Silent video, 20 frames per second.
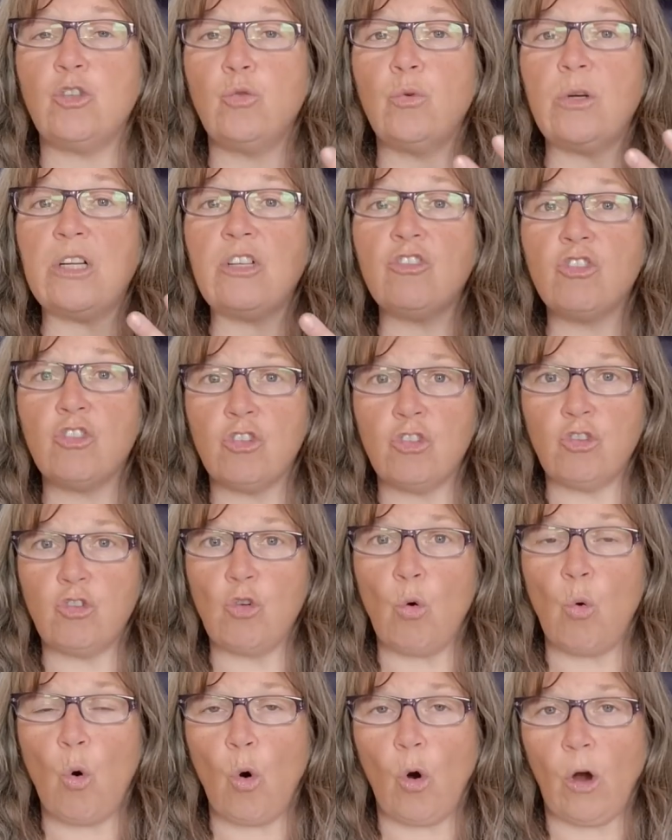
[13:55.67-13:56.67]
to
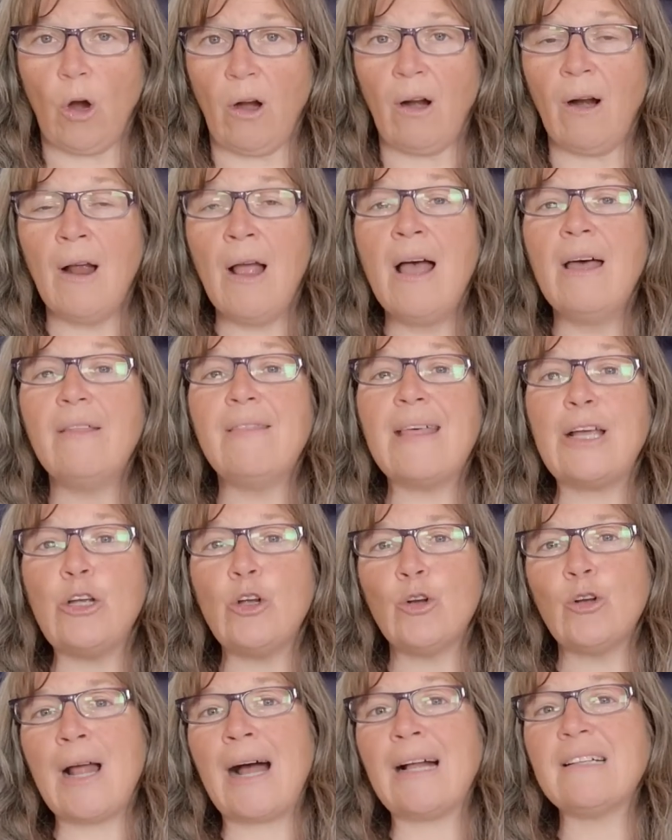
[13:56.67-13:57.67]
ensure
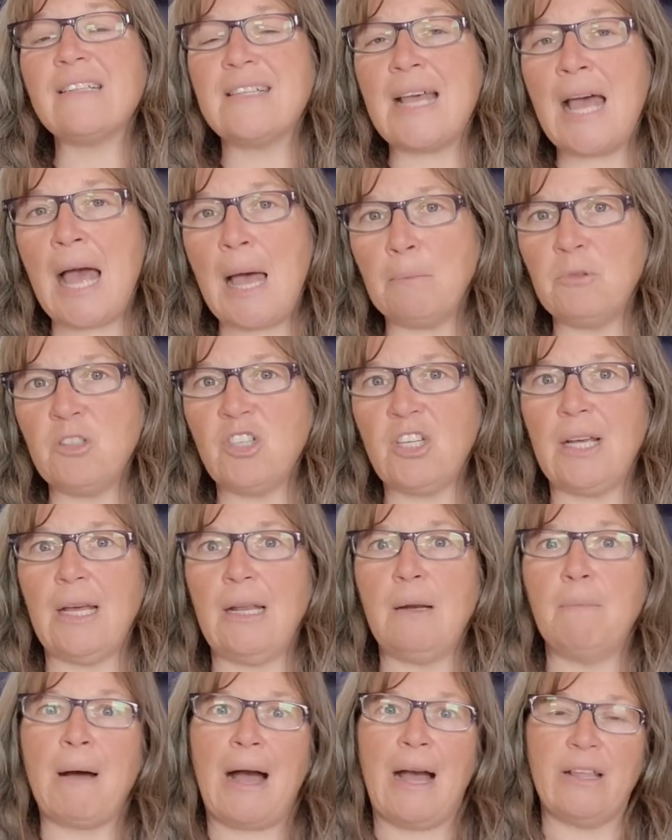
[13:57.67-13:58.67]
that you're not
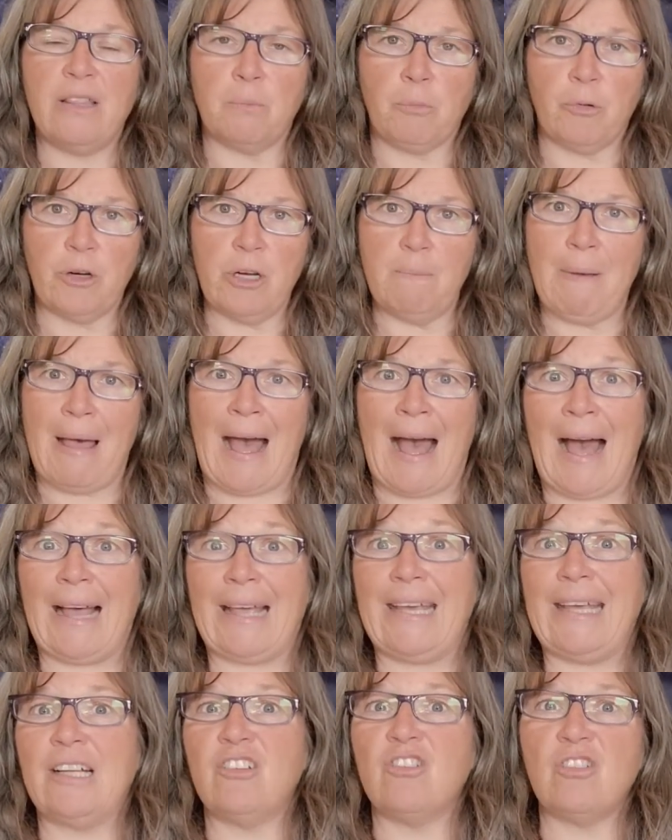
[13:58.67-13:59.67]
tempted by the
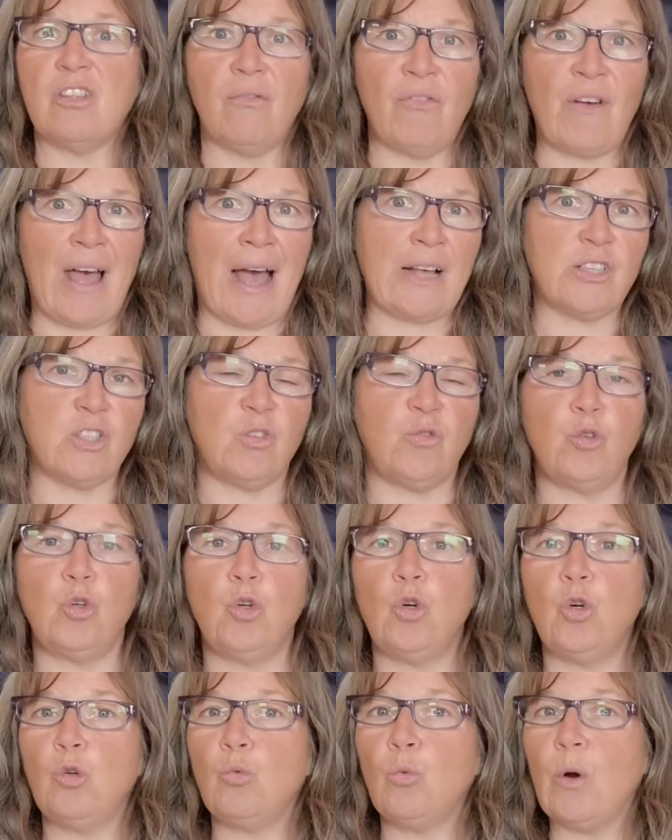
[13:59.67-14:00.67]
prepackaged, the fast
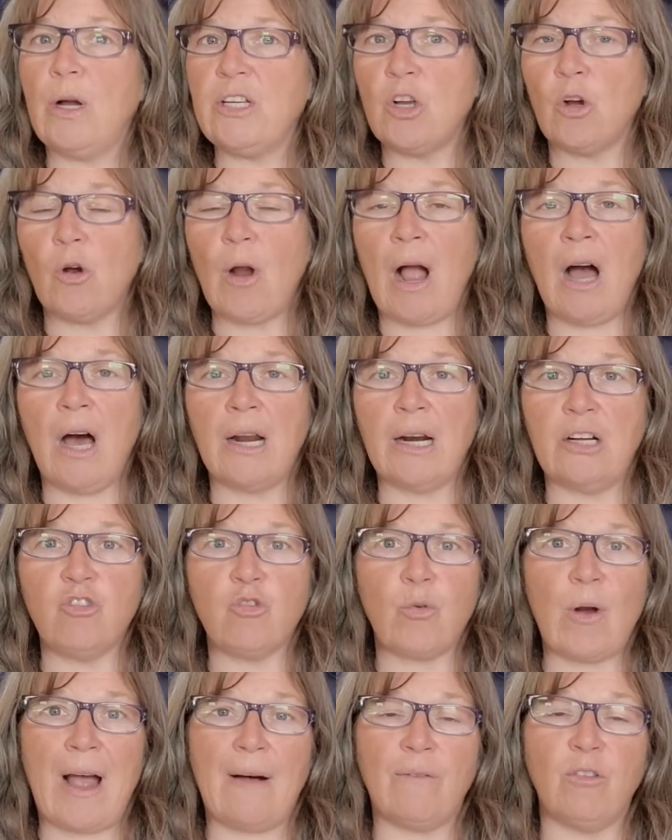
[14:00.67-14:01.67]
food when you're on a
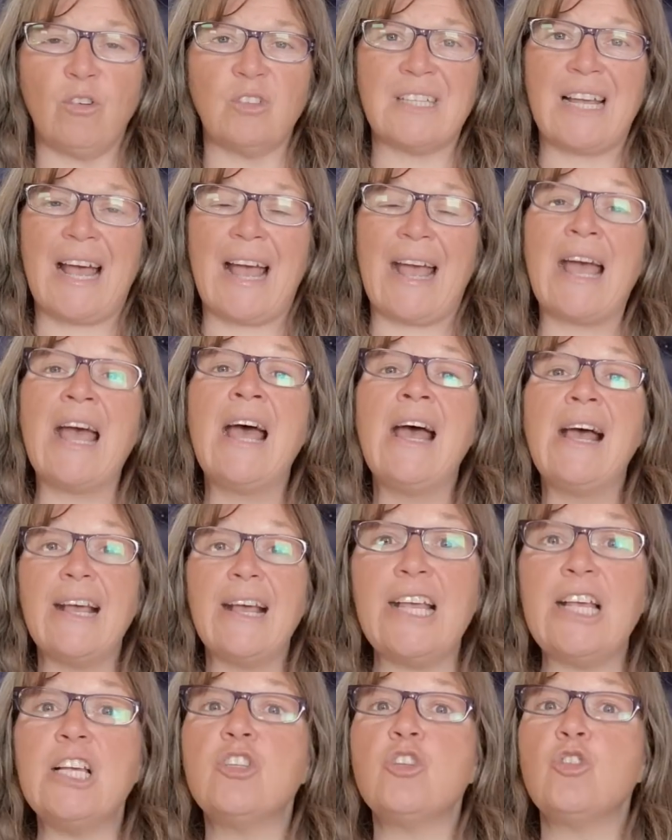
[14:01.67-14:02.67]
travel day,
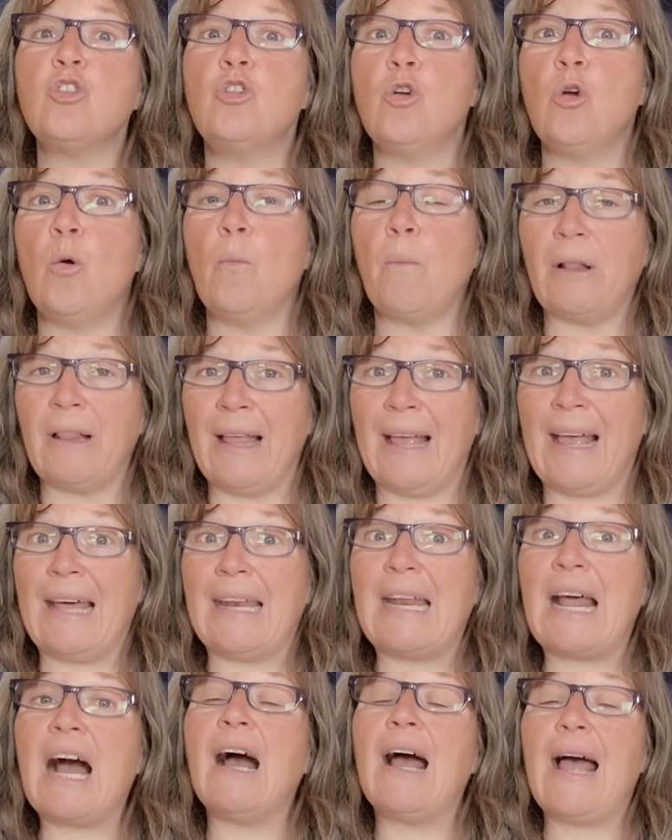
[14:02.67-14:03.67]
is to
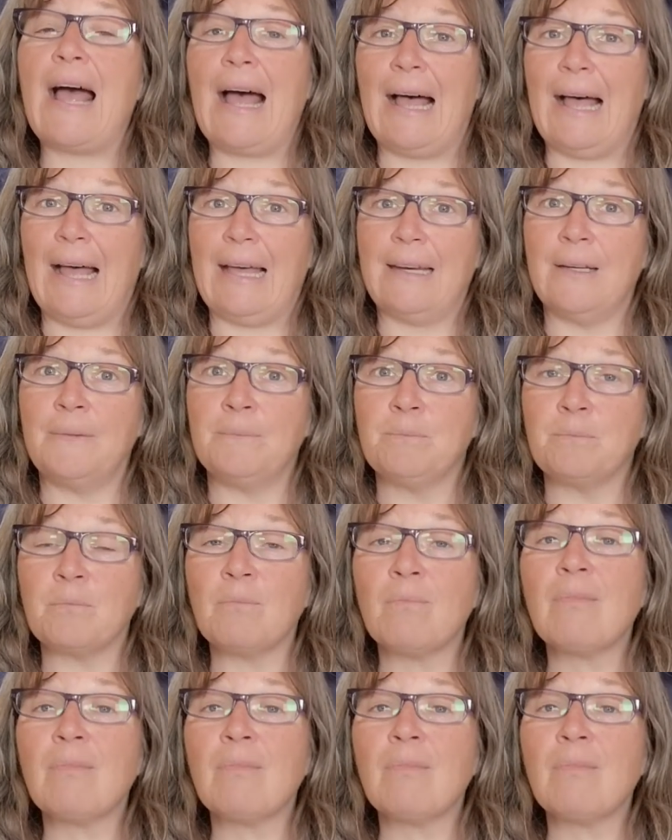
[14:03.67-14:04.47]
plan ahead.